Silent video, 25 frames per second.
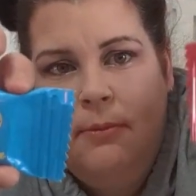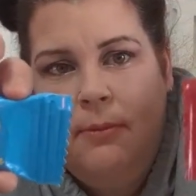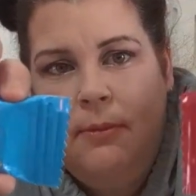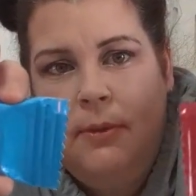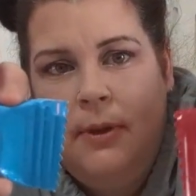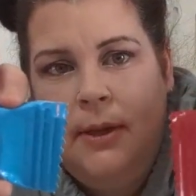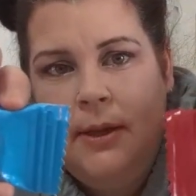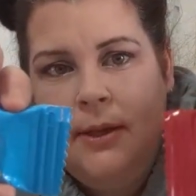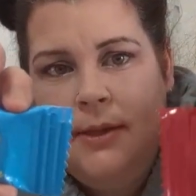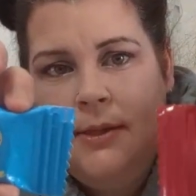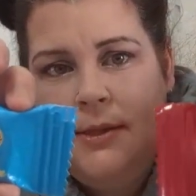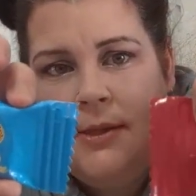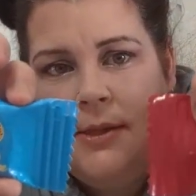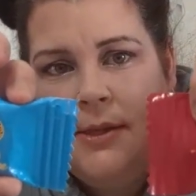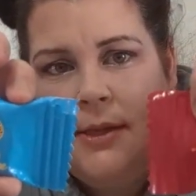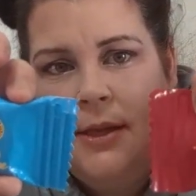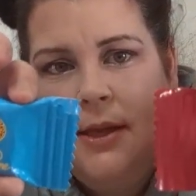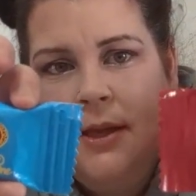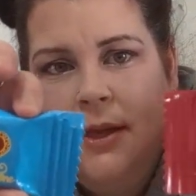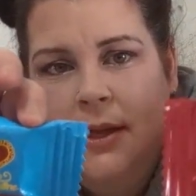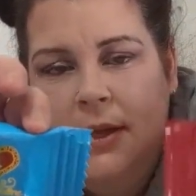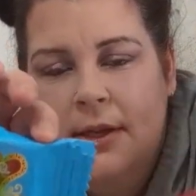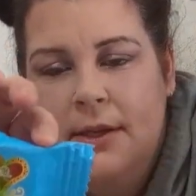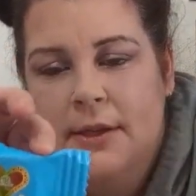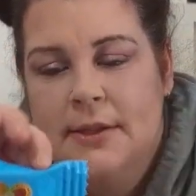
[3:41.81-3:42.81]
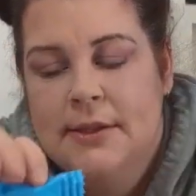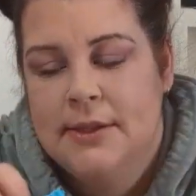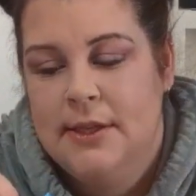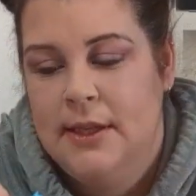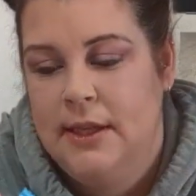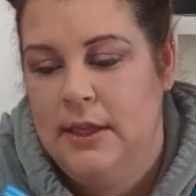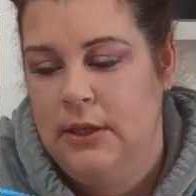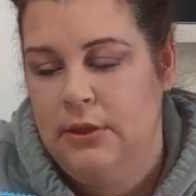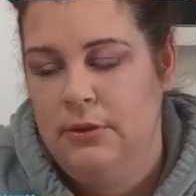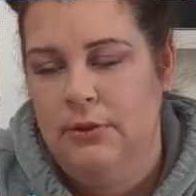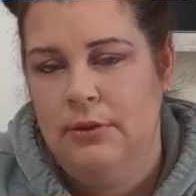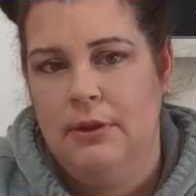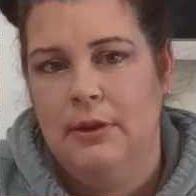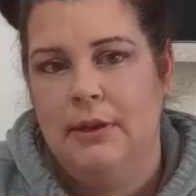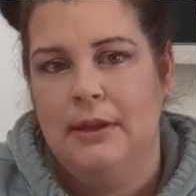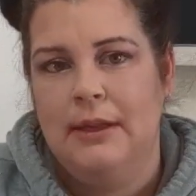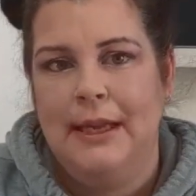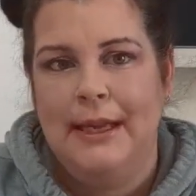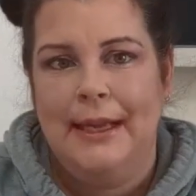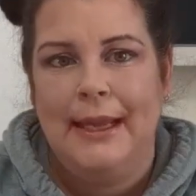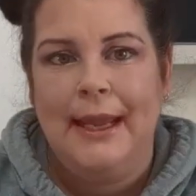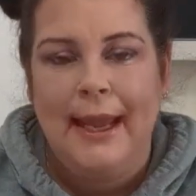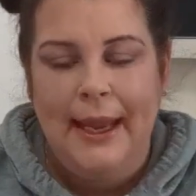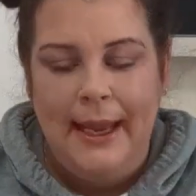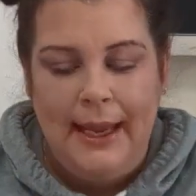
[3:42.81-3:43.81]
So they do look
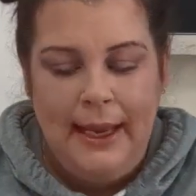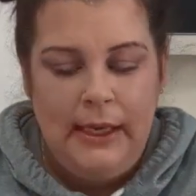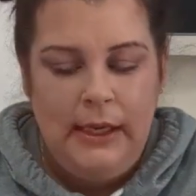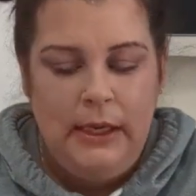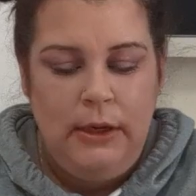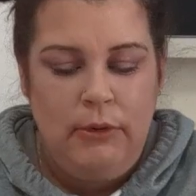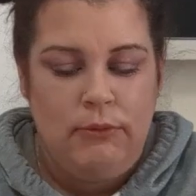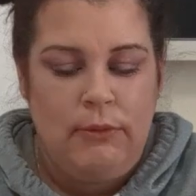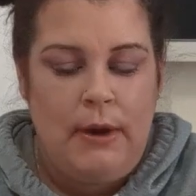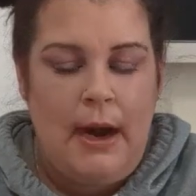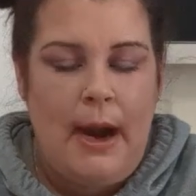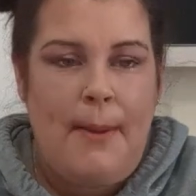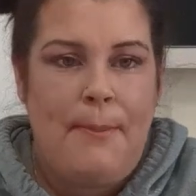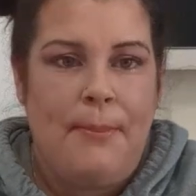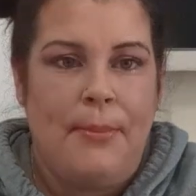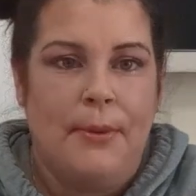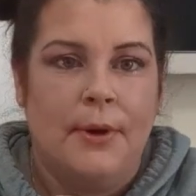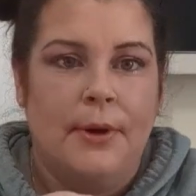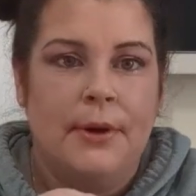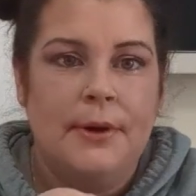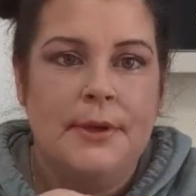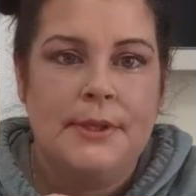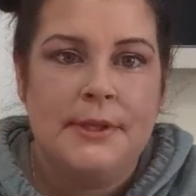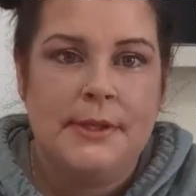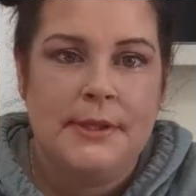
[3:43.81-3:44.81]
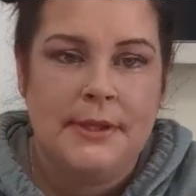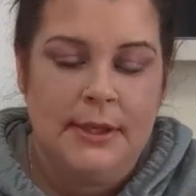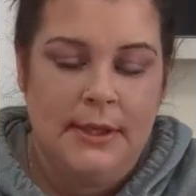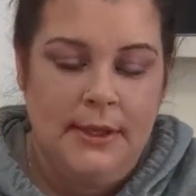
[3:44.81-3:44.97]
like candy wrappers.